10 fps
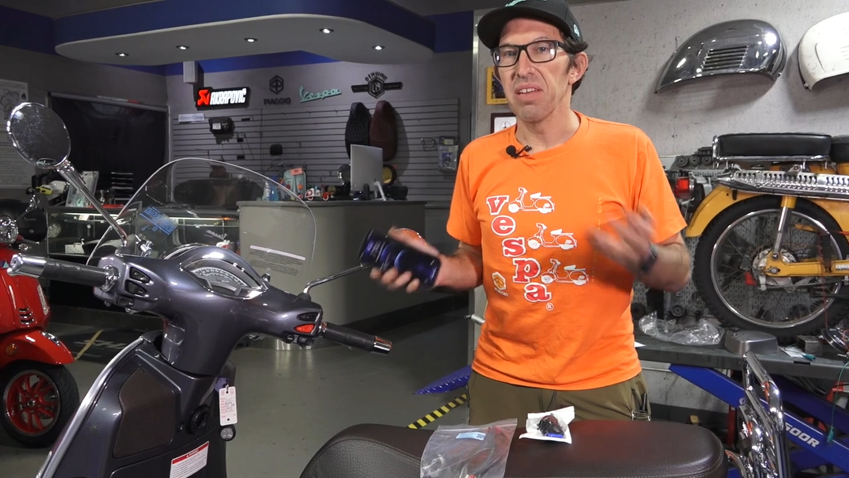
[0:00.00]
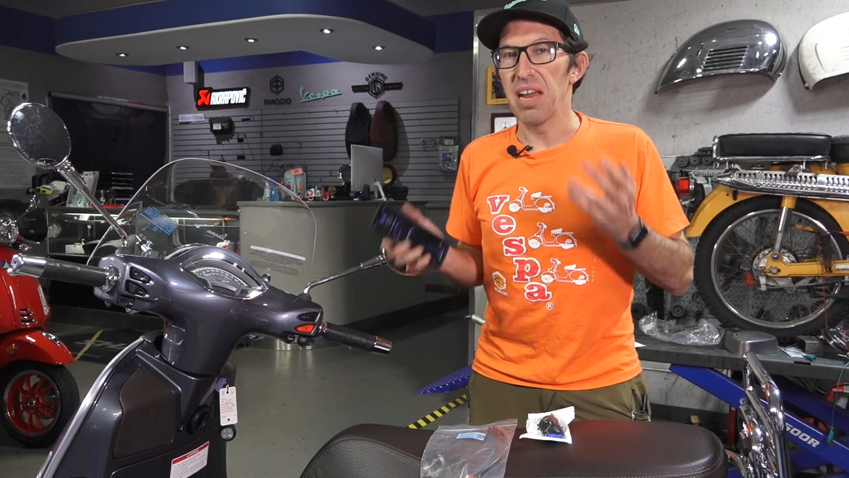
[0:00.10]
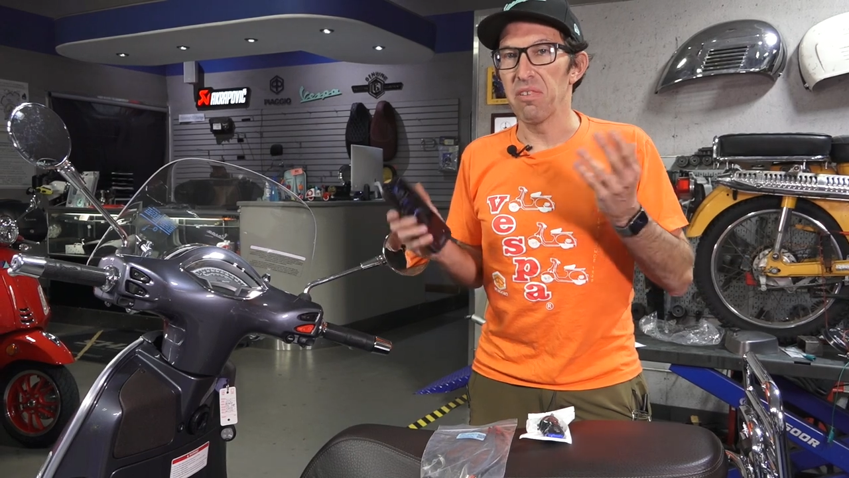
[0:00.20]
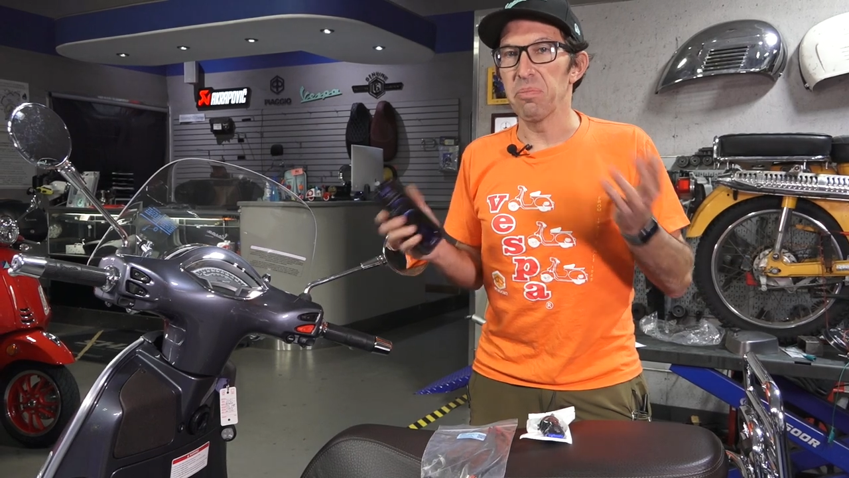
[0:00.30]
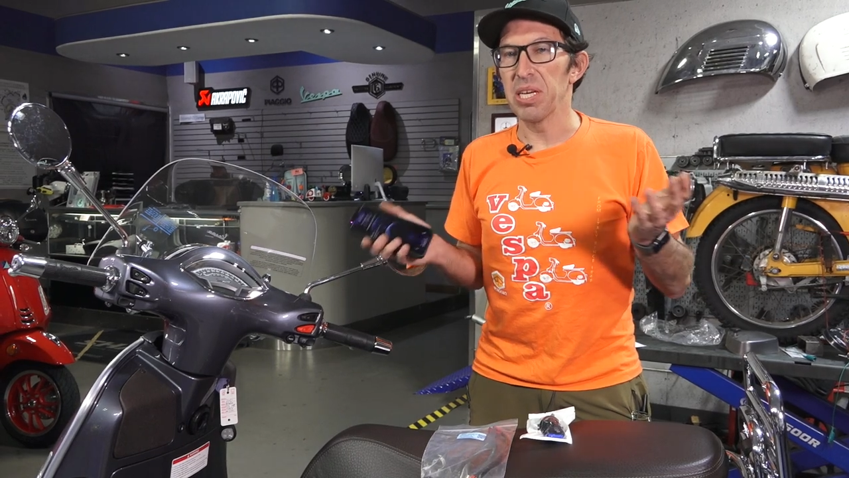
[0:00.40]

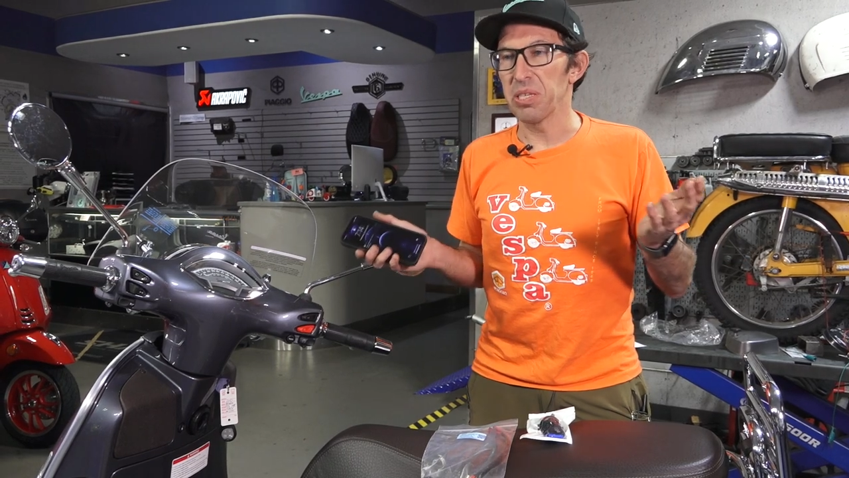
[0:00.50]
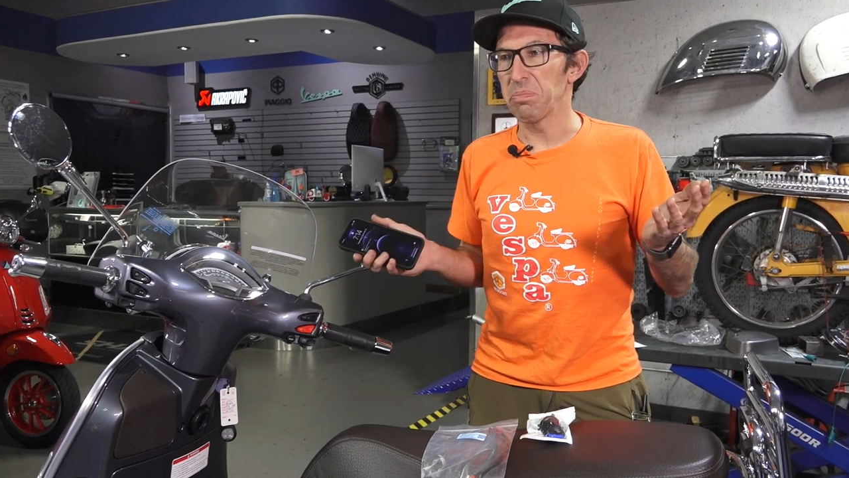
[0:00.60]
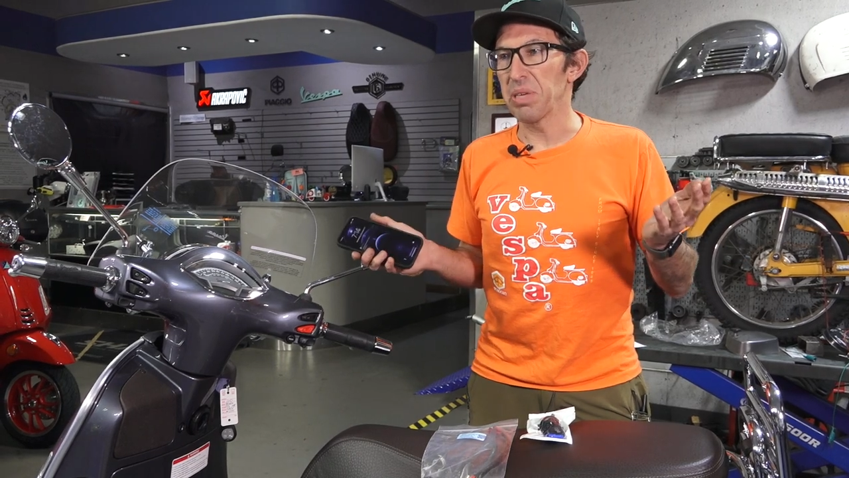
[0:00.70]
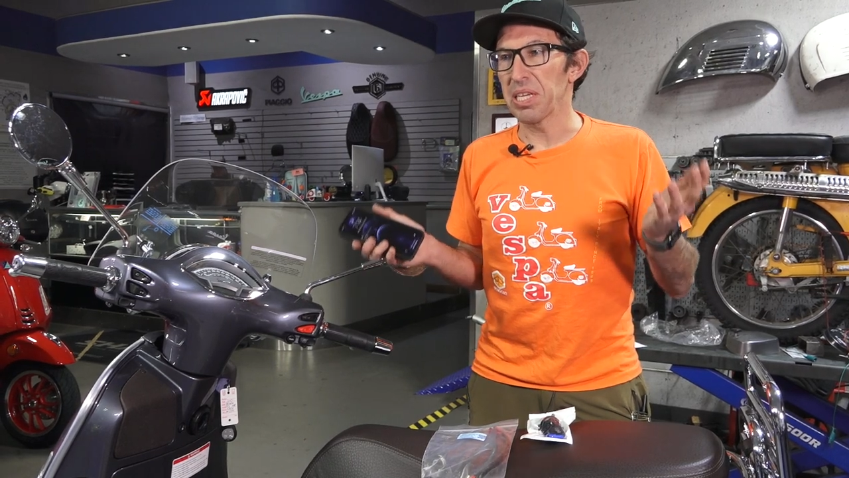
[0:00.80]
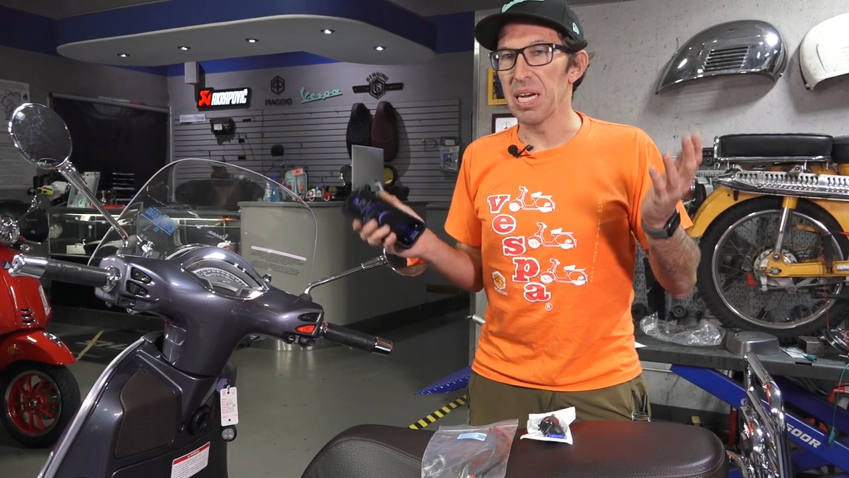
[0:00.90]
everybody's
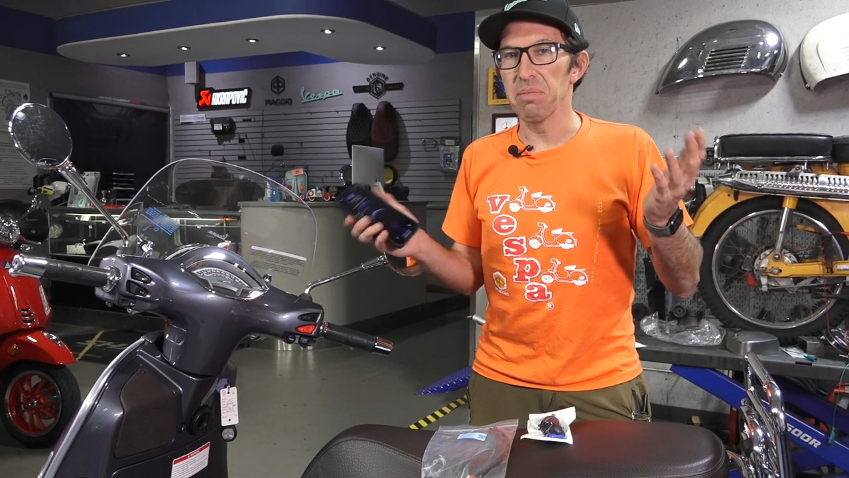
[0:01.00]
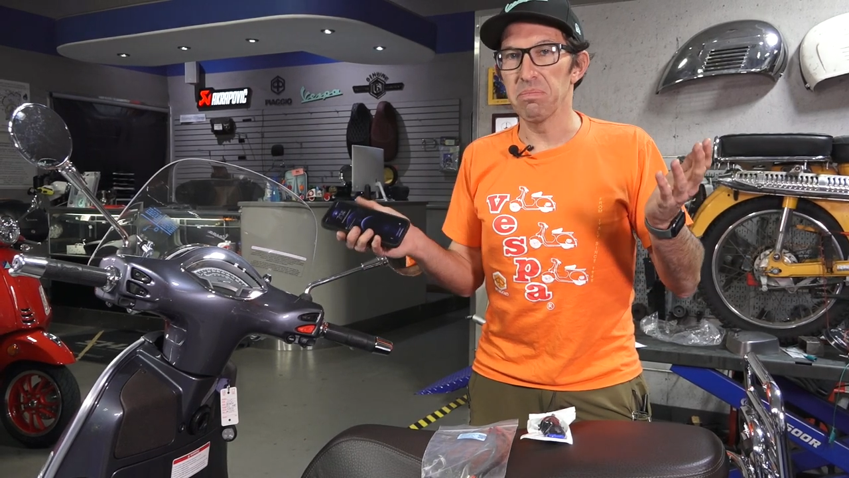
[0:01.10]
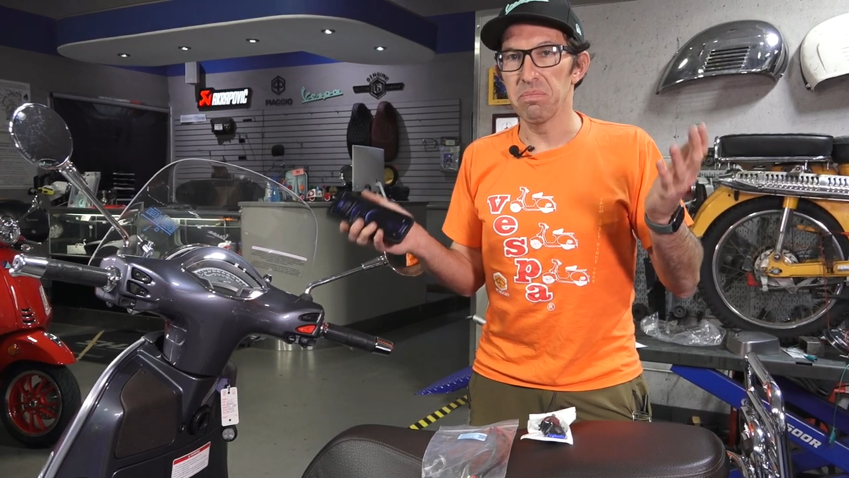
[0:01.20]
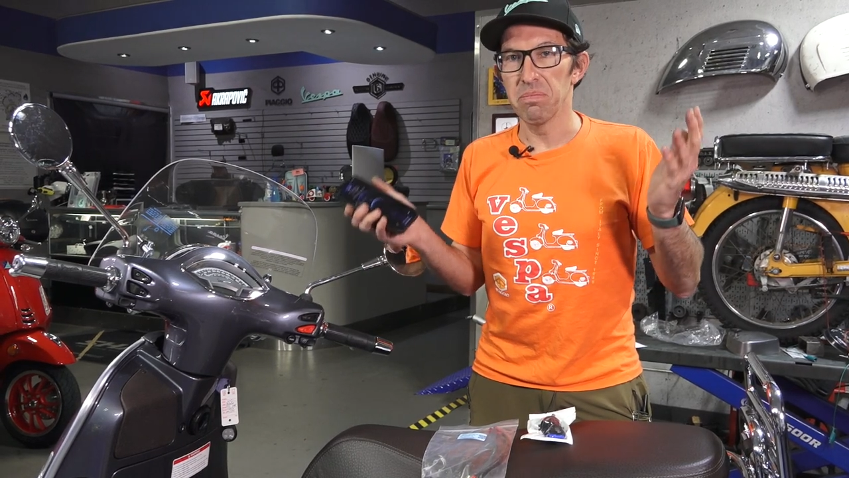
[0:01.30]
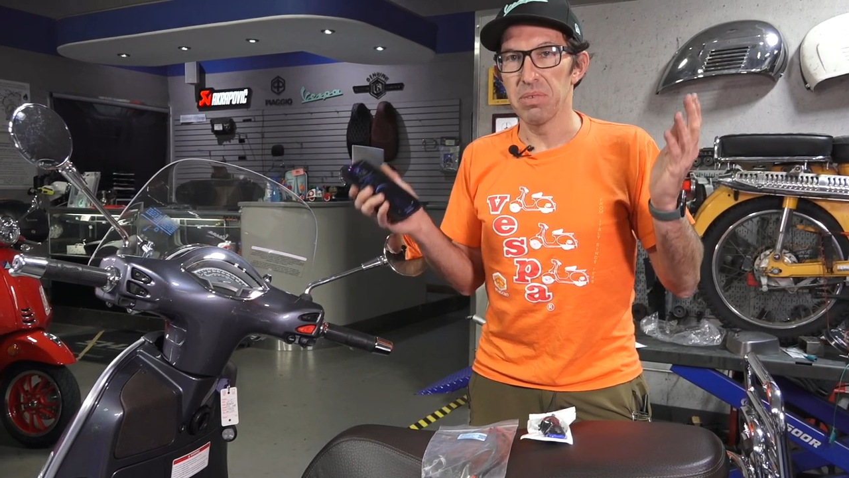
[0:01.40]

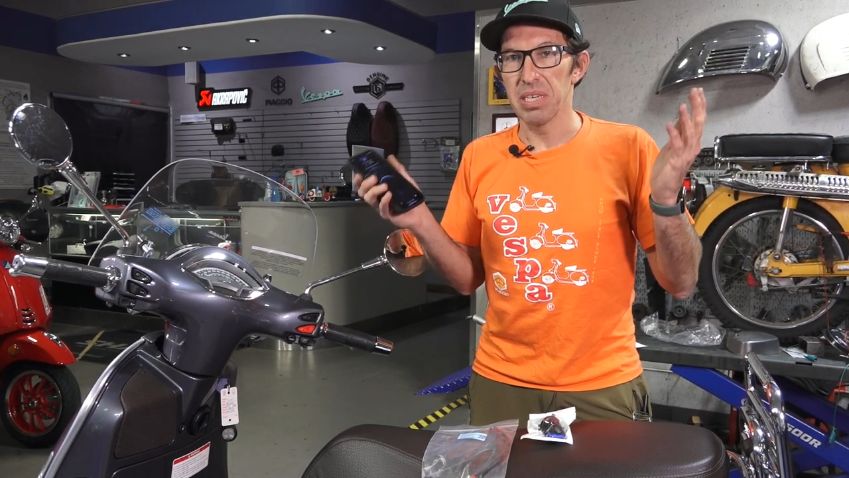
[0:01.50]
become